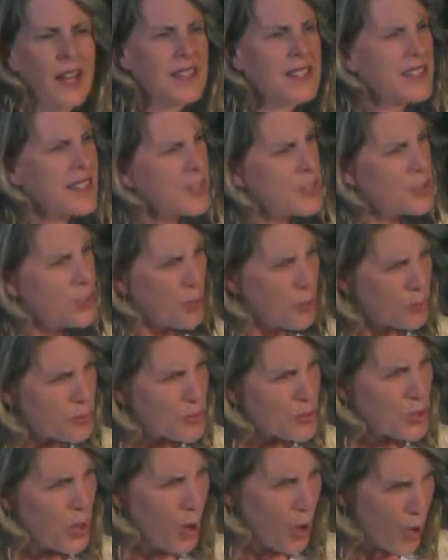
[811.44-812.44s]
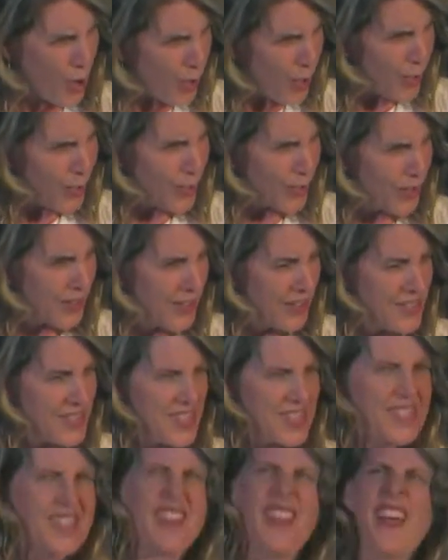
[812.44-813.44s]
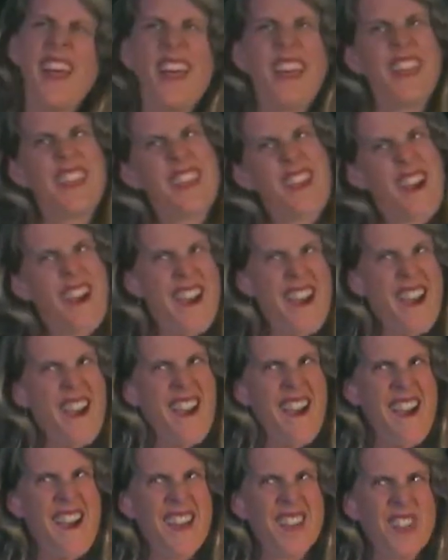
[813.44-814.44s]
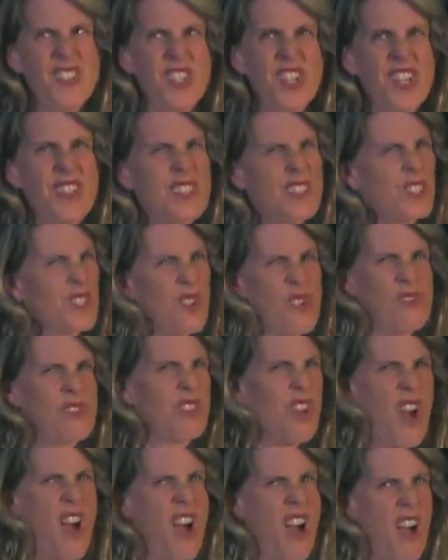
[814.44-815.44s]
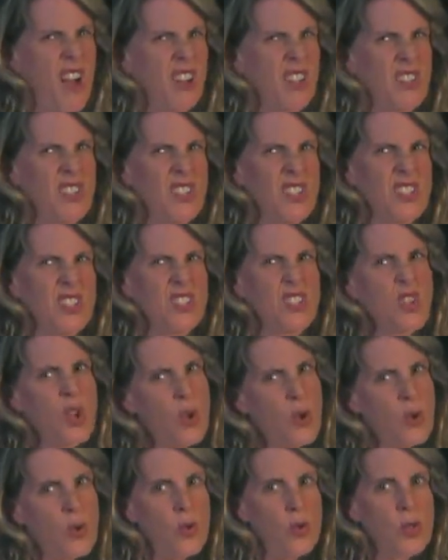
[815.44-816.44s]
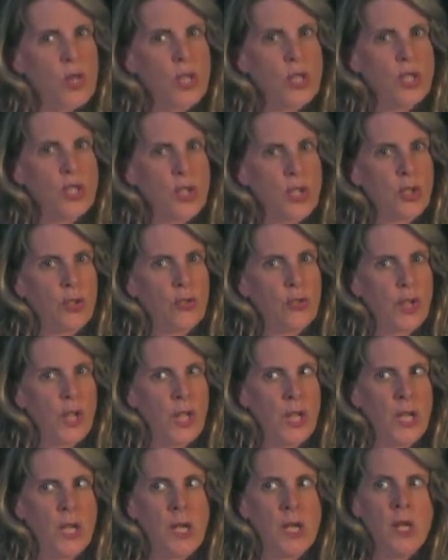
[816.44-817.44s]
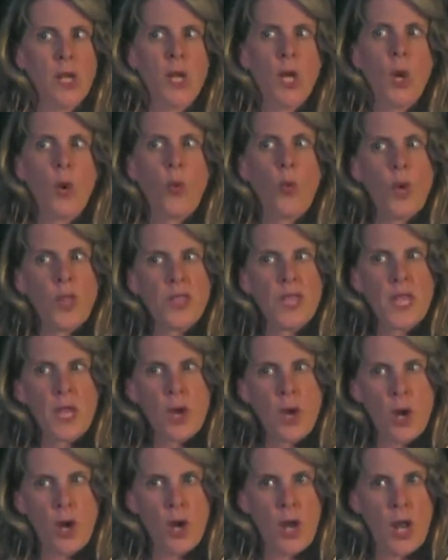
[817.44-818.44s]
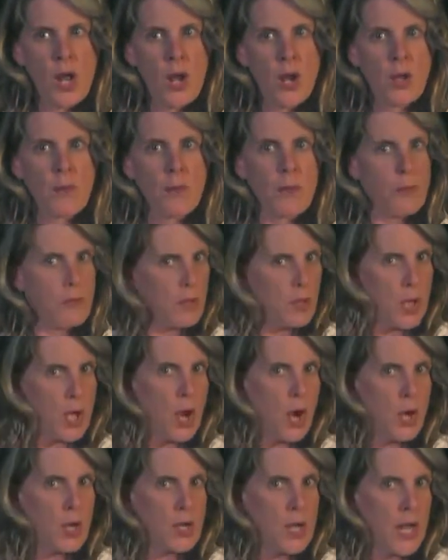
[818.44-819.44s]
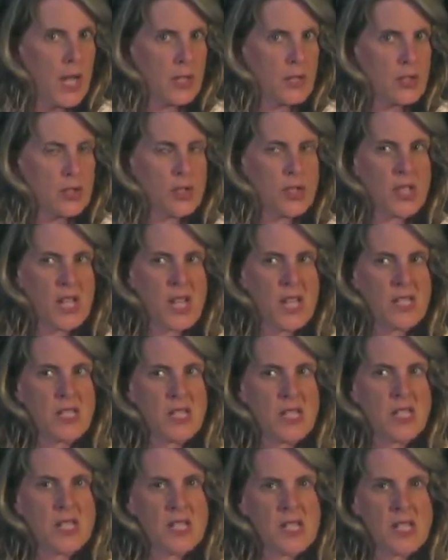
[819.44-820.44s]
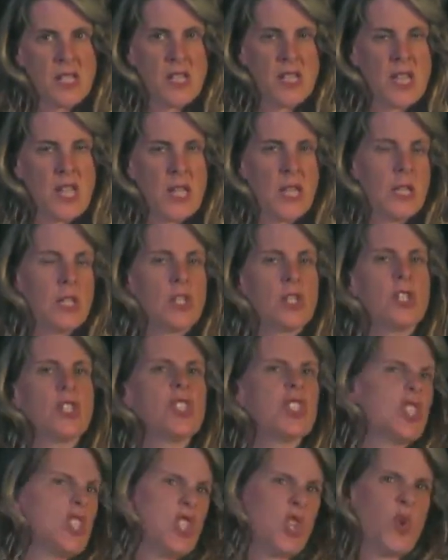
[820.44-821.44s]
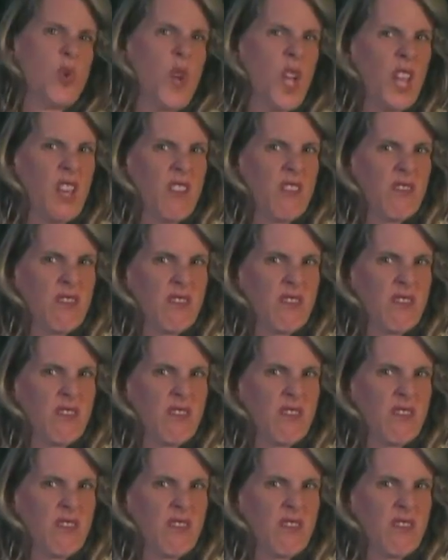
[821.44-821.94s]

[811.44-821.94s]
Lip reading: said, don't talk? She said, yeah, just don't talk. Just show the children what the art exercises, and then they can just do it.